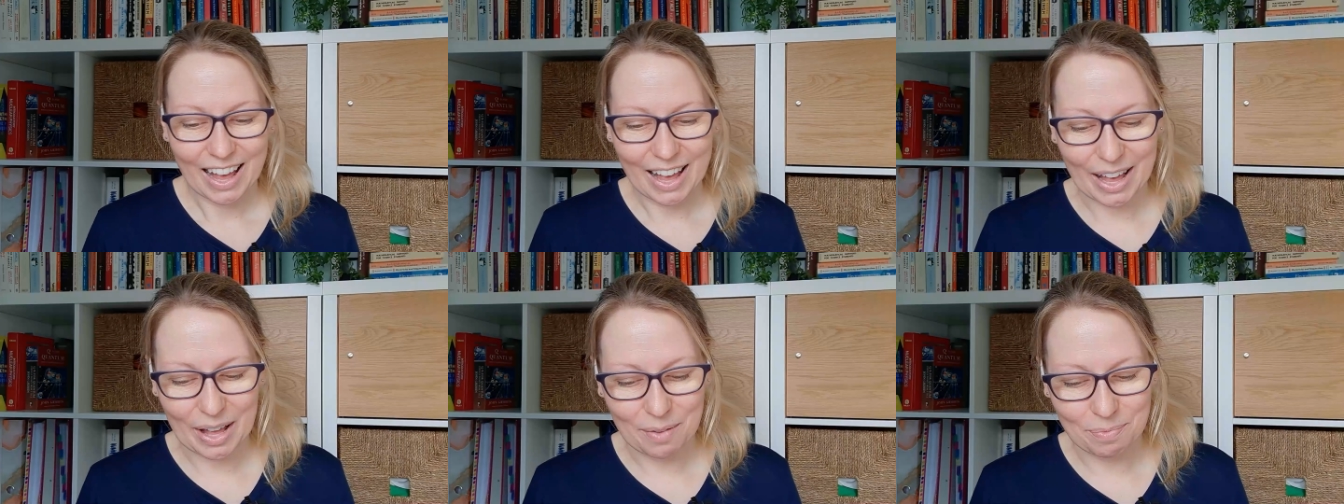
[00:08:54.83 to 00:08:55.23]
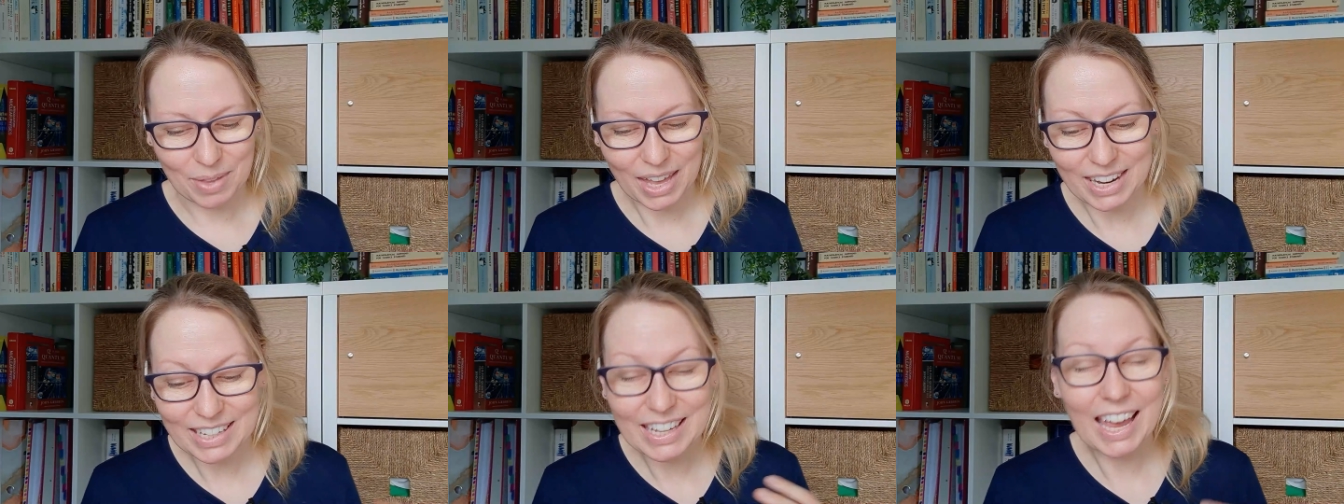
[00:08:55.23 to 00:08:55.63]

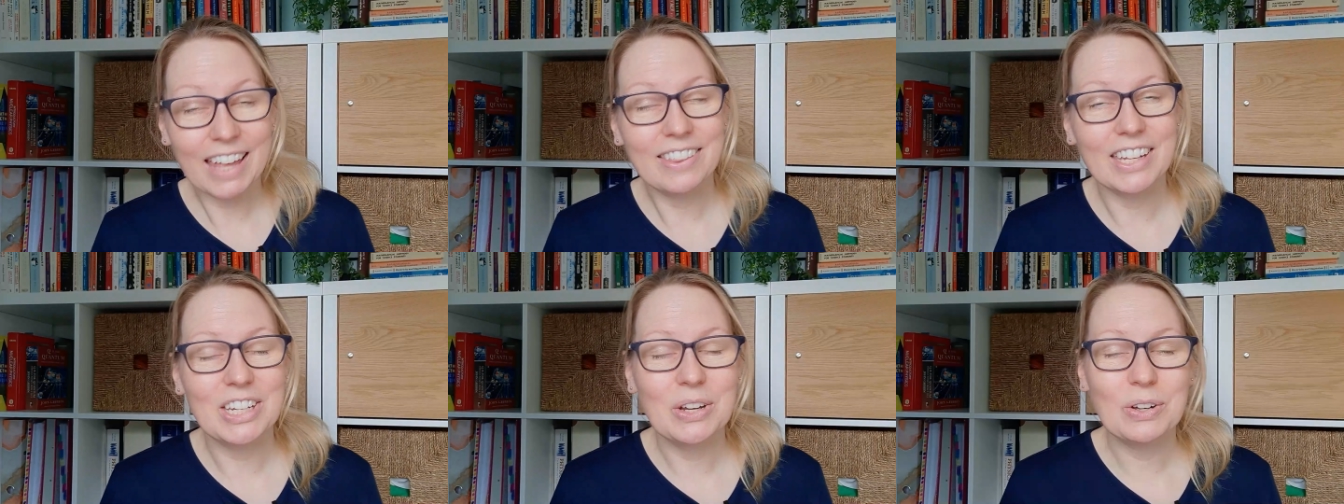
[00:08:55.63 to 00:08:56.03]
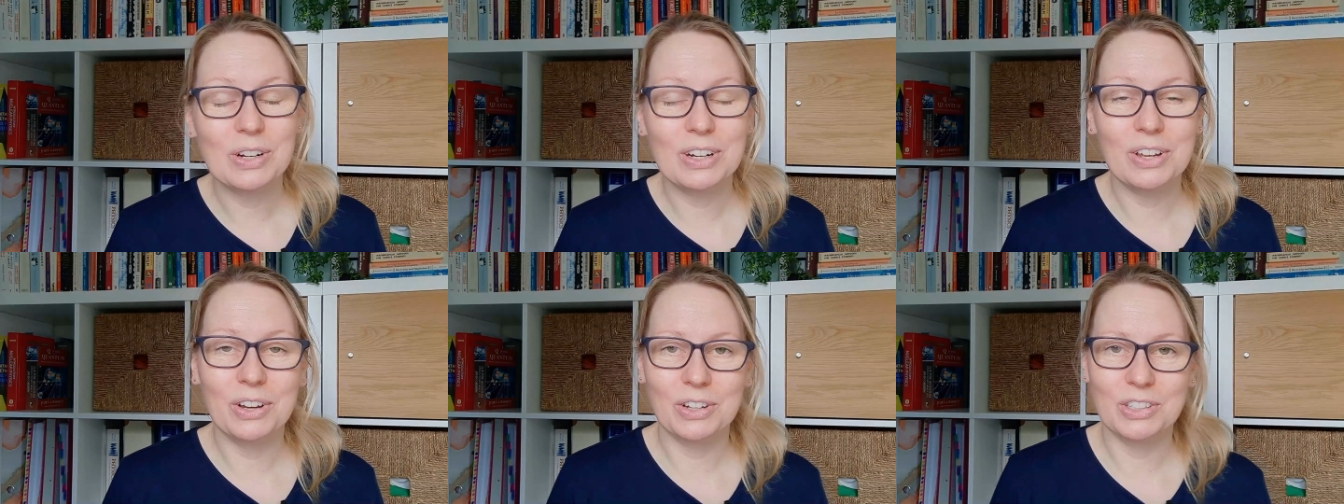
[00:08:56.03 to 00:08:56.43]
And again, then you
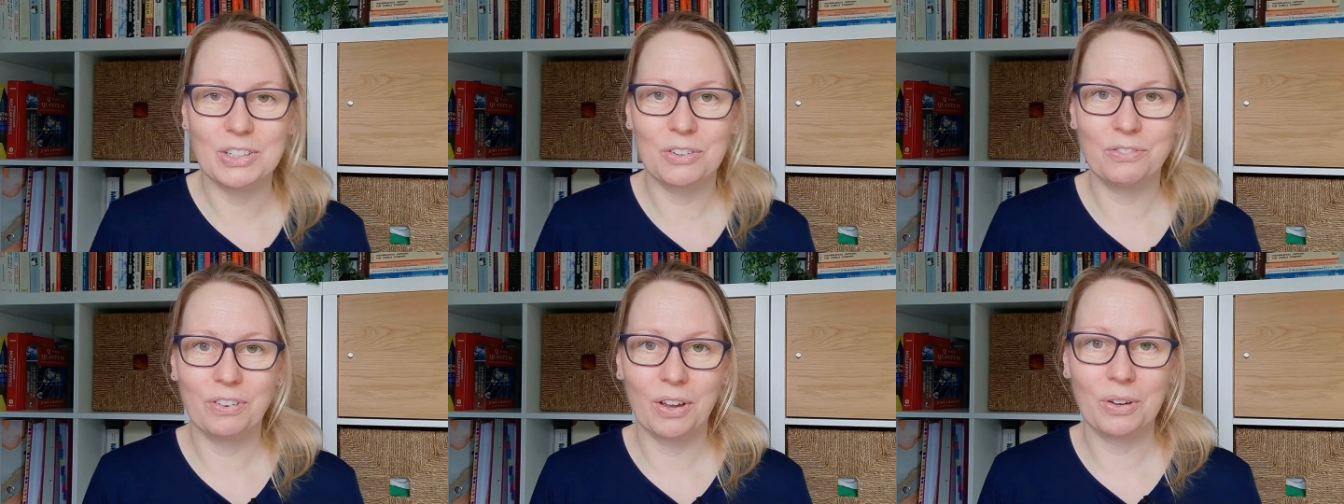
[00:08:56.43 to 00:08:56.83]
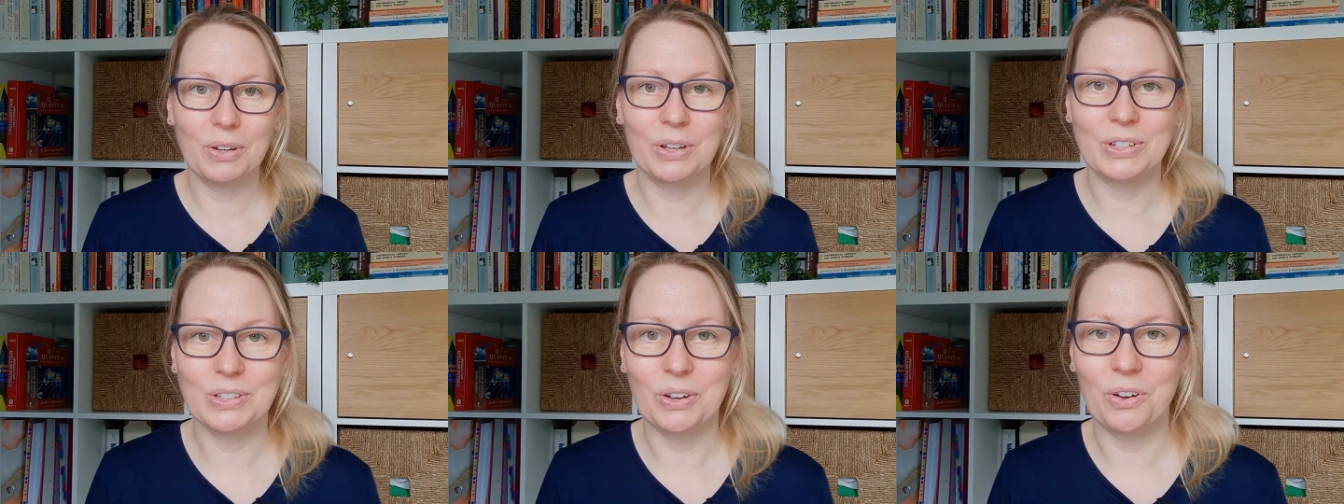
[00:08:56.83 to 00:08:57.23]
can look to
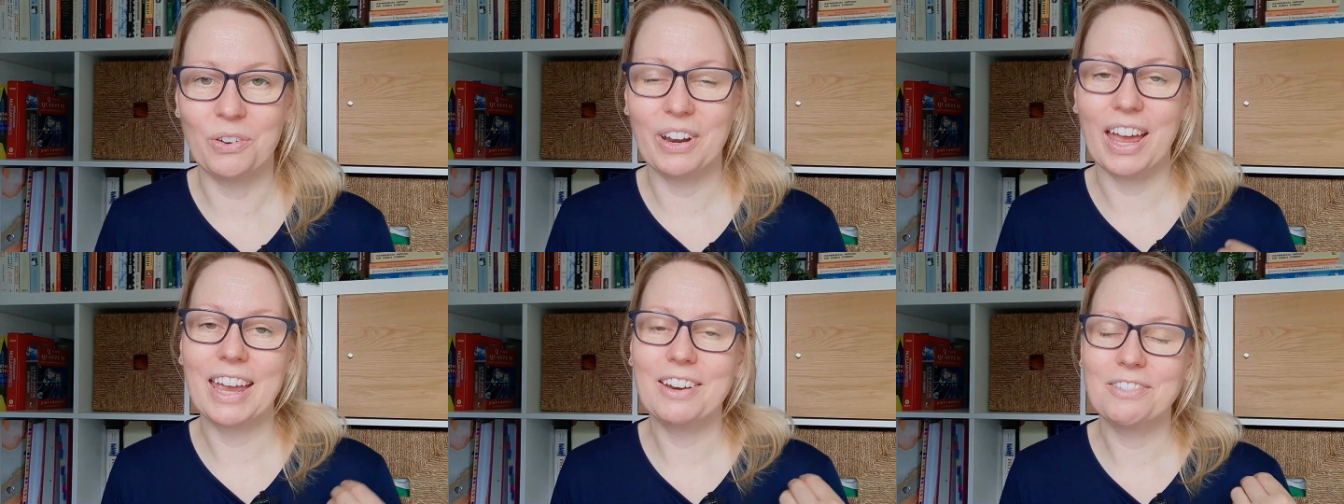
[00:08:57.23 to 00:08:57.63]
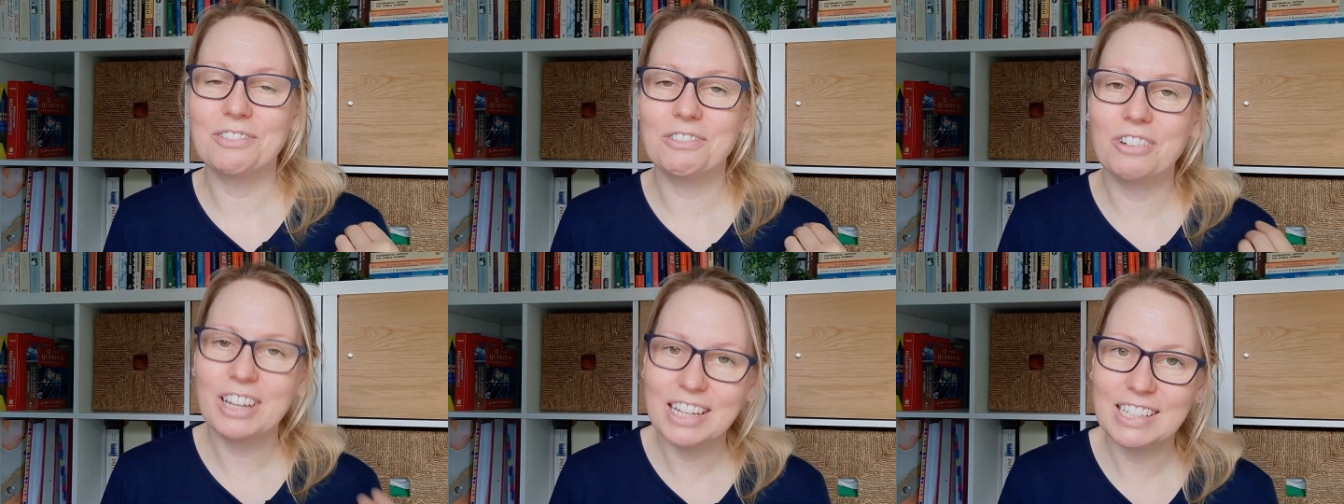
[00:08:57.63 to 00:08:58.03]
focus on a
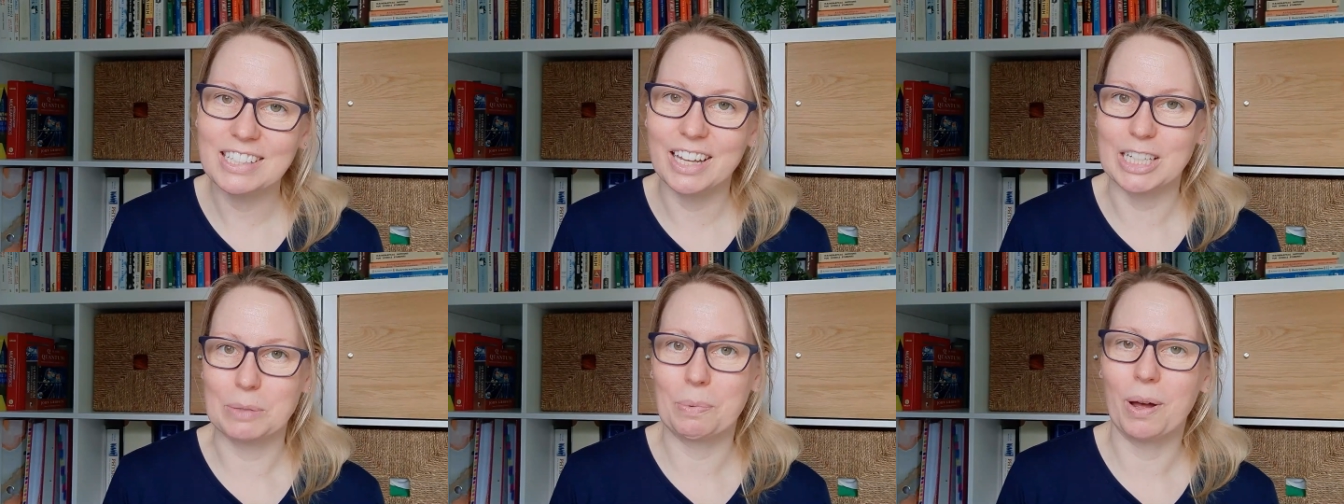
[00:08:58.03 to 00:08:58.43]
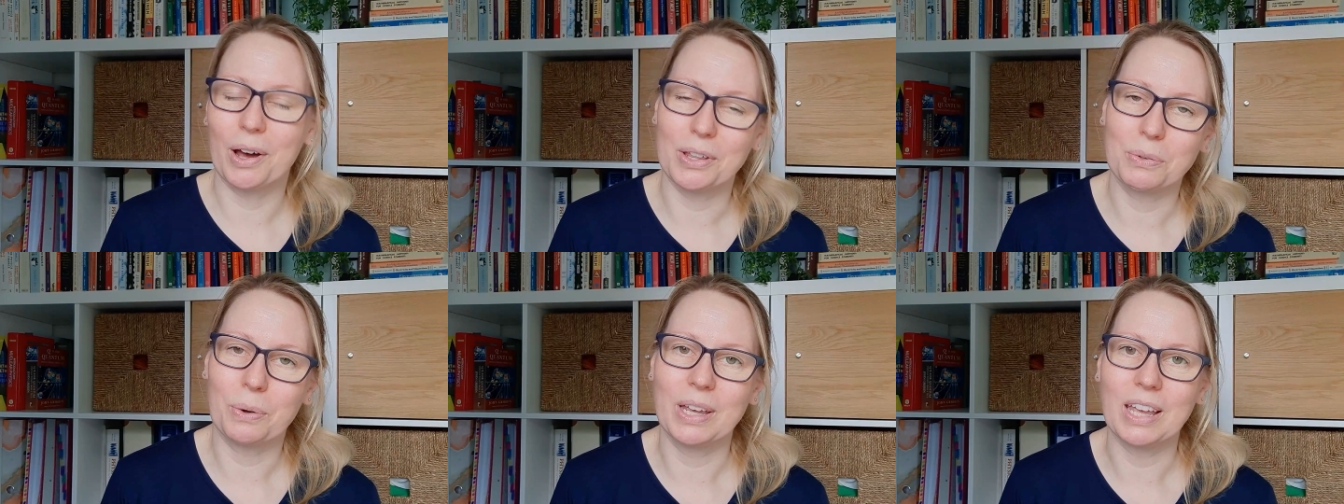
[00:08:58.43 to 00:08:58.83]
research
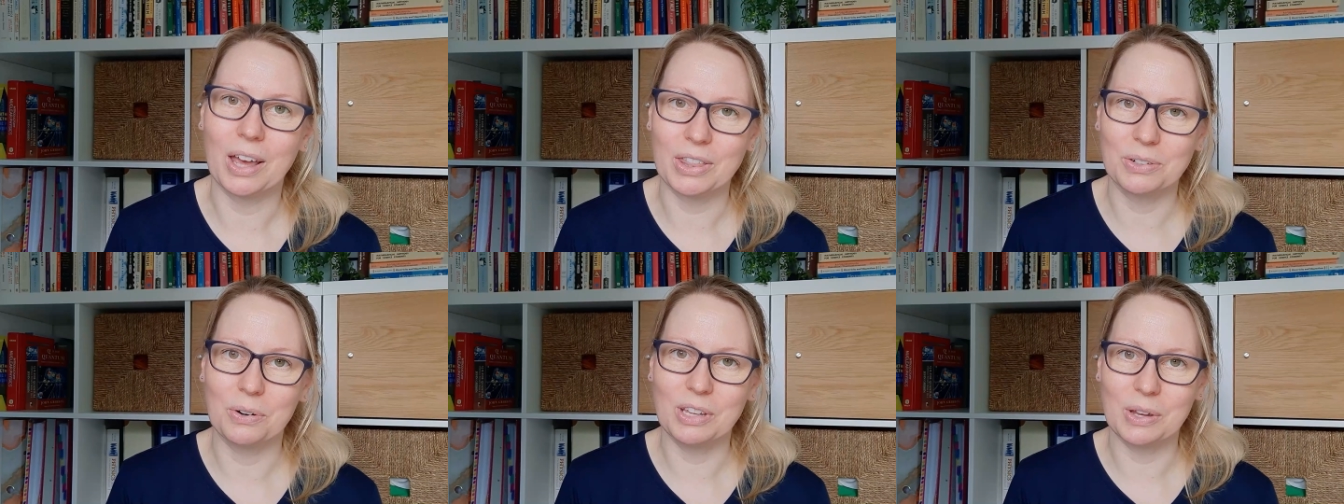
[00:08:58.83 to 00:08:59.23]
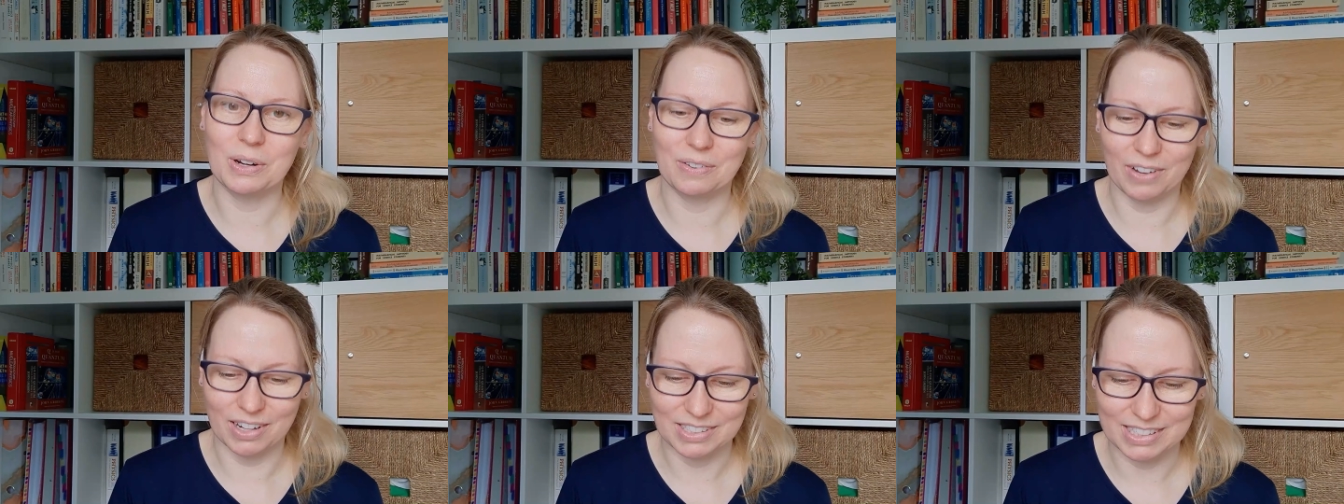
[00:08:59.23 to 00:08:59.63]
pathway going through a
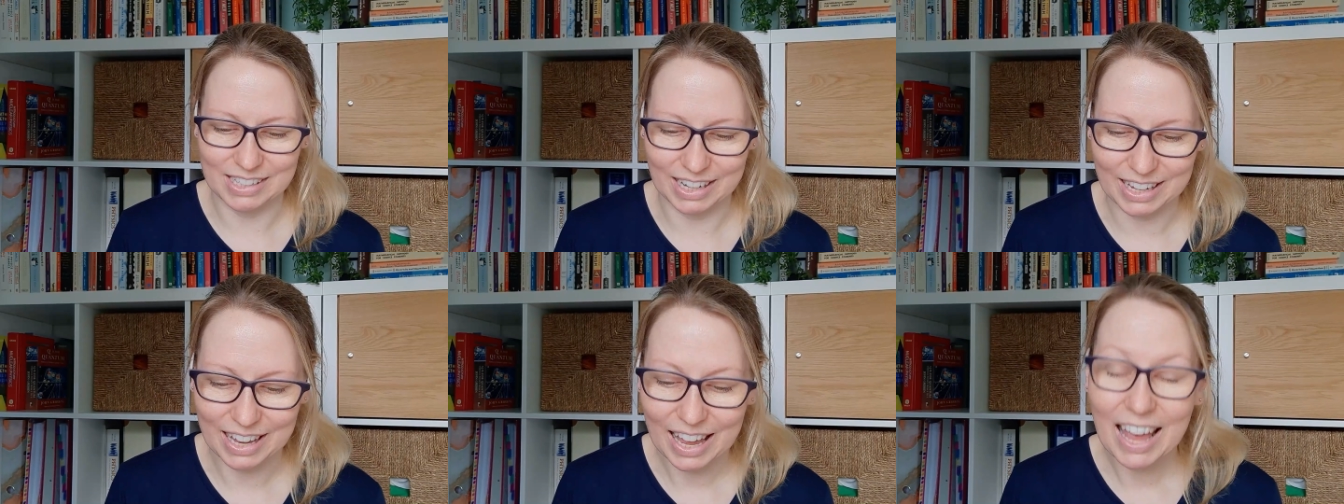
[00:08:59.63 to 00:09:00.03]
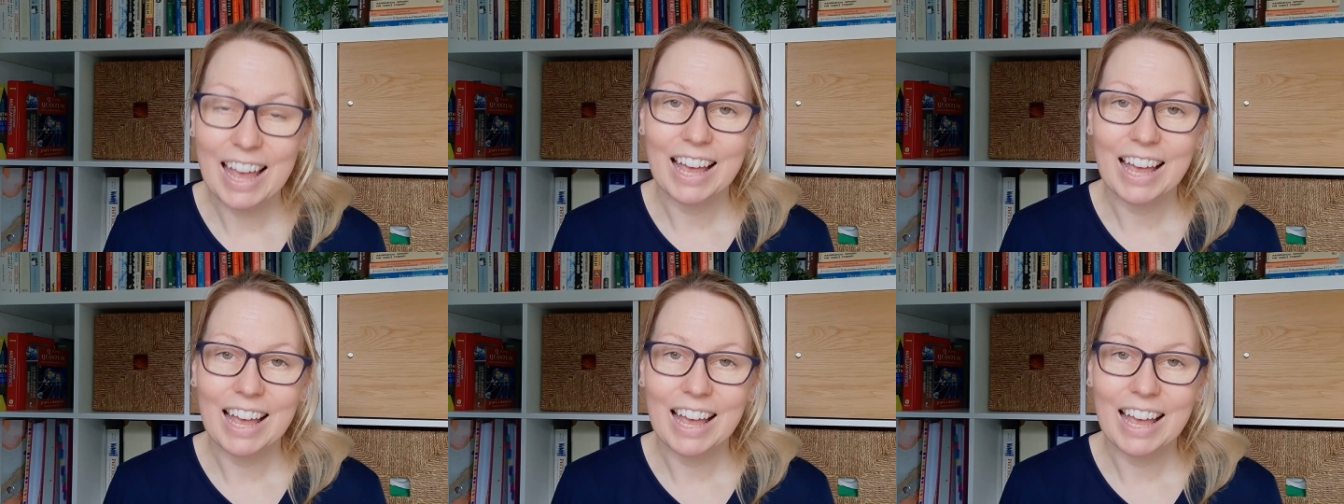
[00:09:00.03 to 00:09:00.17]
university.